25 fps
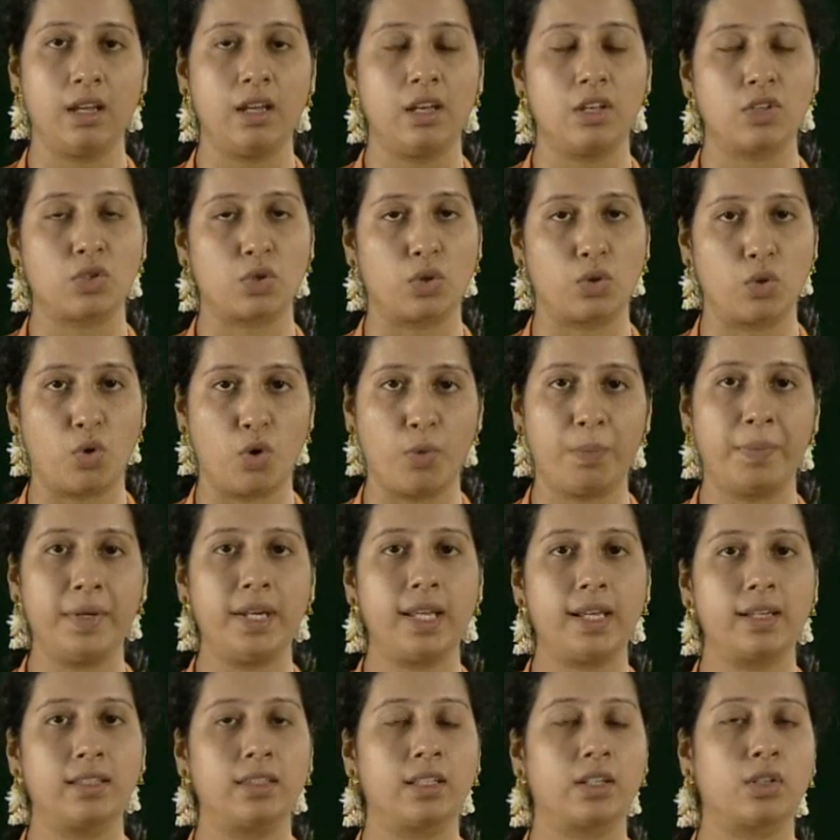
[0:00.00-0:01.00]
So, the
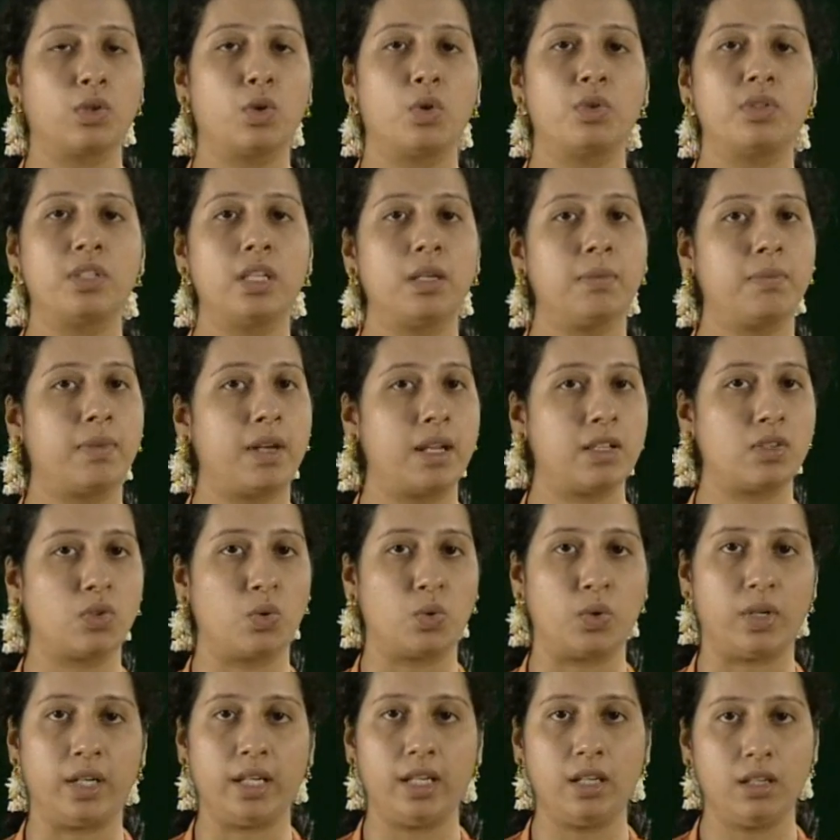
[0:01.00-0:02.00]
opening and the closing brace
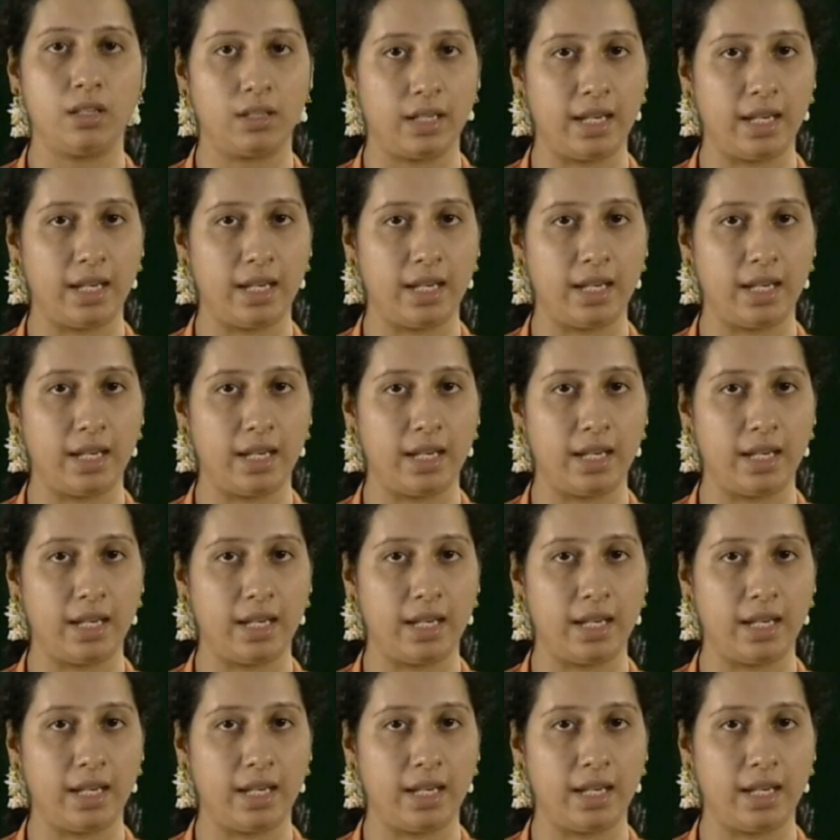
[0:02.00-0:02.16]
only